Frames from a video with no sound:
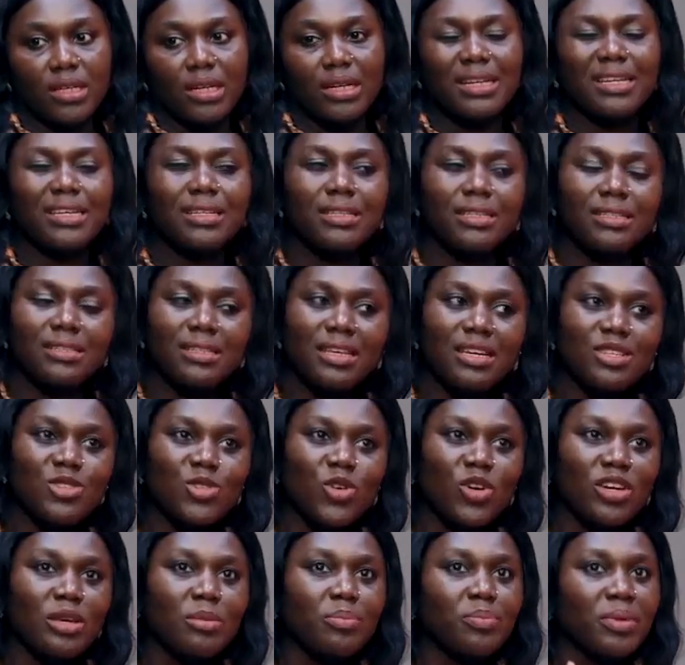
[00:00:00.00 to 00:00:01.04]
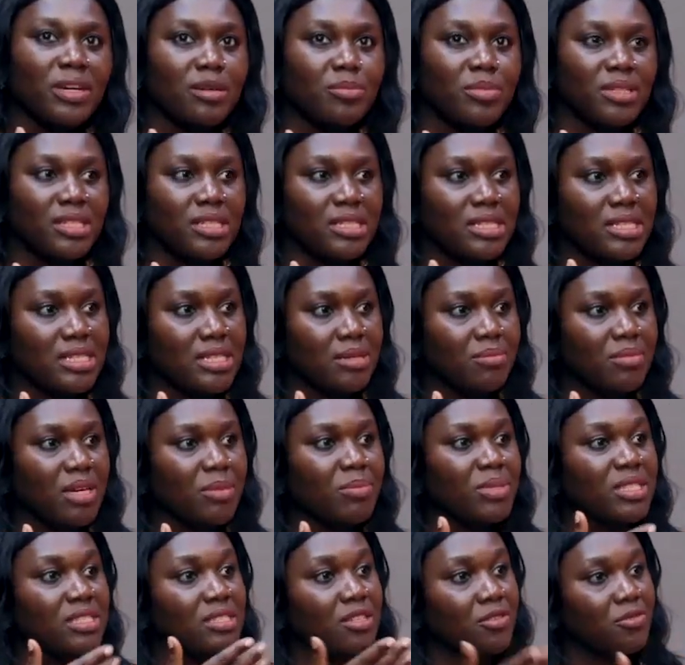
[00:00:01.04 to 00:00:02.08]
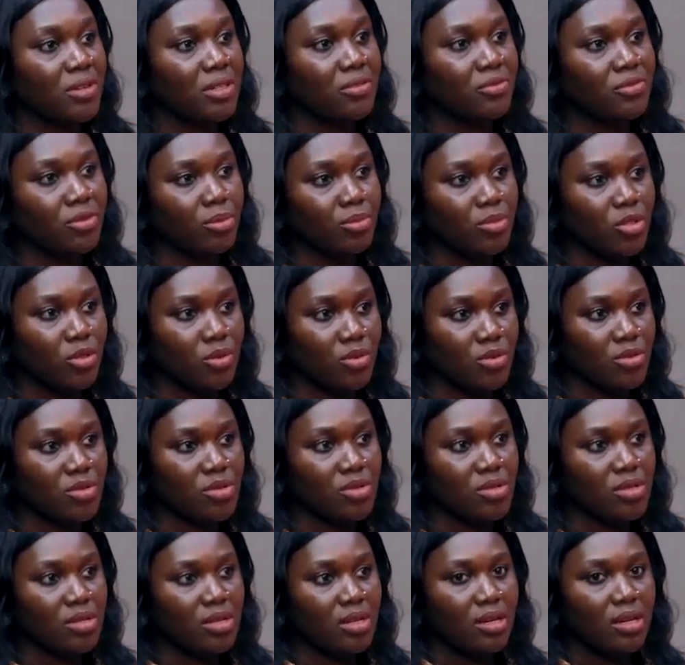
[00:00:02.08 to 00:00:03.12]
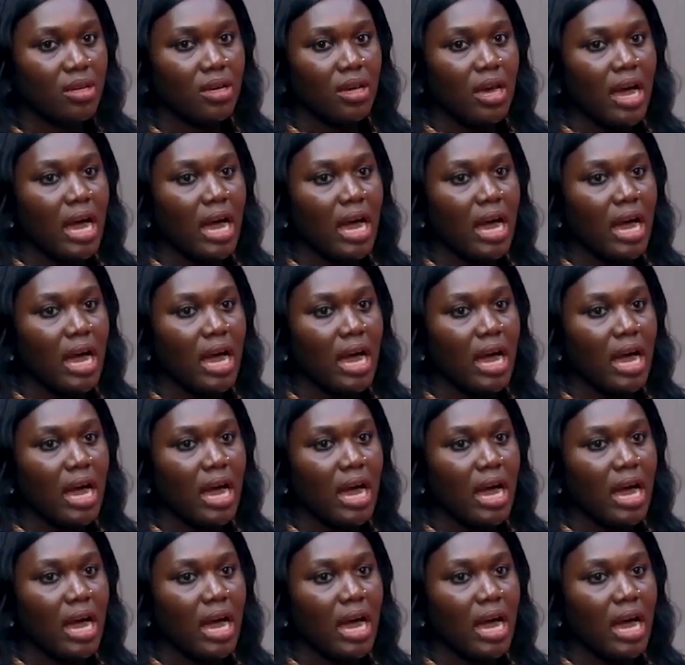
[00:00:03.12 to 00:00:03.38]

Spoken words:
cleanliness or impeccability may be different from yours. Mm-hmm.